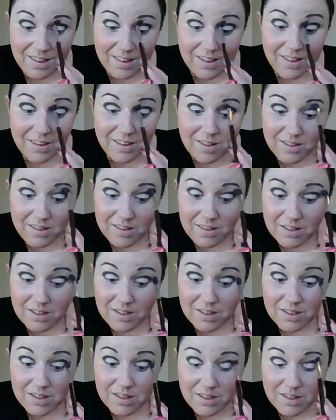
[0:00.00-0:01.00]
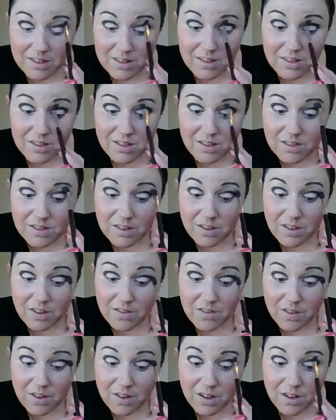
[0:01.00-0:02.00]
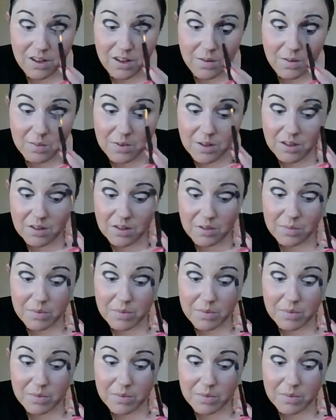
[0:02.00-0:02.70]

So just softening it up a little